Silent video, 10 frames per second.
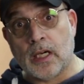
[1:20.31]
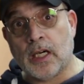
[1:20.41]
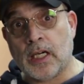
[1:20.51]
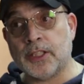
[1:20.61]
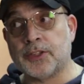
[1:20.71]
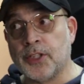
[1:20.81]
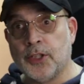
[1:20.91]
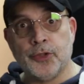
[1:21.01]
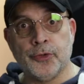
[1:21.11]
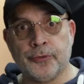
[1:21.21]
Art
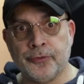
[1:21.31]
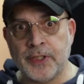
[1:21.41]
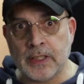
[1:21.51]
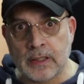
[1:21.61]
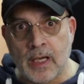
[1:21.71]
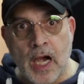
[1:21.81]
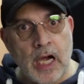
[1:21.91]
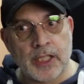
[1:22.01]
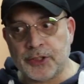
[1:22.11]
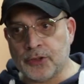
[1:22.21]
you feel,
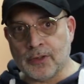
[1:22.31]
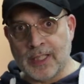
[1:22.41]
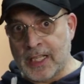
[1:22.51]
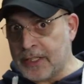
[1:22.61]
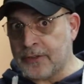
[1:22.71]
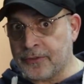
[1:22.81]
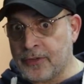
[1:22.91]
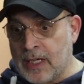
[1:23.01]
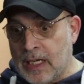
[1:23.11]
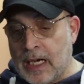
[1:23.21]
art you
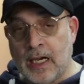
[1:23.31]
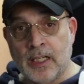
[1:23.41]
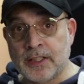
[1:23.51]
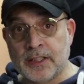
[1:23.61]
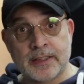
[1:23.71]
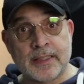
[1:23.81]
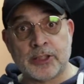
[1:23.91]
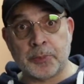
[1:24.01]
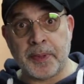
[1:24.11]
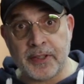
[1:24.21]
live, art is
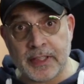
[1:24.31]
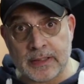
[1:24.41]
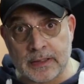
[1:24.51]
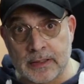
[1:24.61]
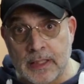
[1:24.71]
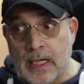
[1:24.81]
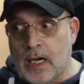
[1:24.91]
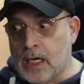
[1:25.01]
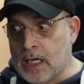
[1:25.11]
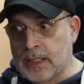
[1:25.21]
experience,
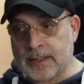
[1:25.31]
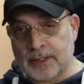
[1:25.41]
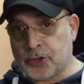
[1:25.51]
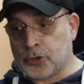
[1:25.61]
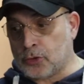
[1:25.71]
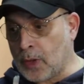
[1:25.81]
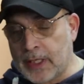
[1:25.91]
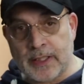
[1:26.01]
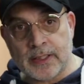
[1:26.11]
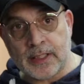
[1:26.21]
art is
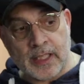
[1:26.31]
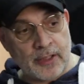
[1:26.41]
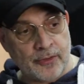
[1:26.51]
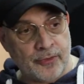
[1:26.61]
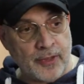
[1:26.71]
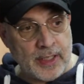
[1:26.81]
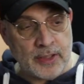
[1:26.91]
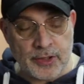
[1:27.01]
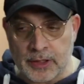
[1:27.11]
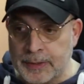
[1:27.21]
trying and
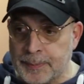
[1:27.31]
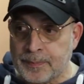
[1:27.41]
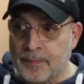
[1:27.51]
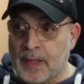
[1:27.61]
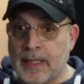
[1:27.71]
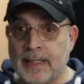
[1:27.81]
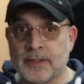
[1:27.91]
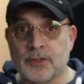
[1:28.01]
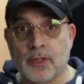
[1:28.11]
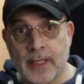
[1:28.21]
failure
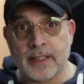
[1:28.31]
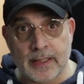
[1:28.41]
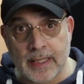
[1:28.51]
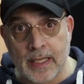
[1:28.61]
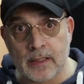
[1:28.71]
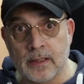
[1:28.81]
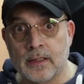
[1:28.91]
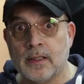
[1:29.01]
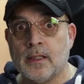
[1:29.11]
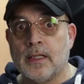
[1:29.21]
and trying
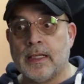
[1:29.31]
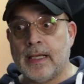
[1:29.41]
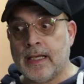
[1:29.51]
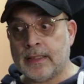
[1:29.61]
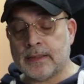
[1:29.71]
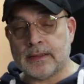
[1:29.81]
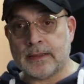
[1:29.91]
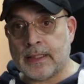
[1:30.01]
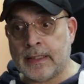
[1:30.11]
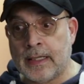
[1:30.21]
again and
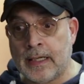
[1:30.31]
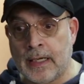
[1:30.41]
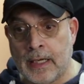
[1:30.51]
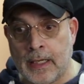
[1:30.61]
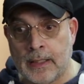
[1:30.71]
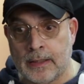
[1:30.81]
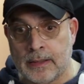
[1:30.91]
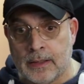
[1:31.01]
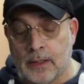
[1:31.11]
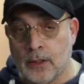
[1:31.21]

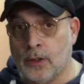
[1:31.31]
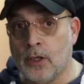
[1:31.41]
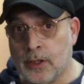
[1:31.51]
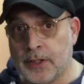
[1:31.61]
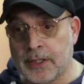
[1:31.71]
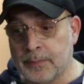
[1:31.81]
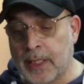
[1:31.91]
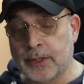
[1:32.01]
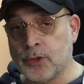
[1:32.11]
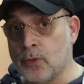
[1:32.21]
learning
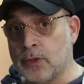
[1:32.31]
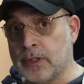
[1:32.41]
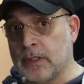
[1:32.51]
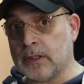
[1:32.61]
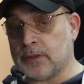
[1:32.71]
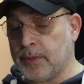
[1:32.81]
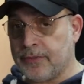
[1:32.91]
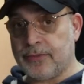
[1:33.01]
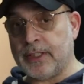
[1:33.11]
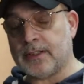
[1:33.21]
by doing, as my
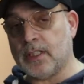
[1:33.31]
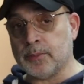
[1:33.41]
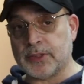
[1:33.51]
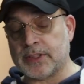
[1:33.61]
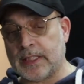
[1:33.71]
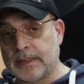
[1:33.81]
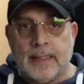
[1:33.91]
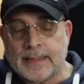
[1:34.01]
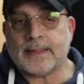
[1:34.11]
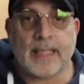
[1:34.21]
friend Helmut said.
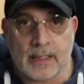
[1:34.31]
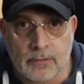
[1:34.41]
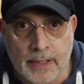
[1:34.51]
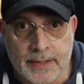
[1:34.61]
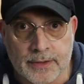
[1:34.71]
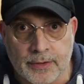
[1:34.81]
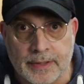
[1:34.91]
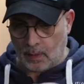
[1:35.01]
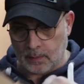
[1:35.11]
Let's get right into it.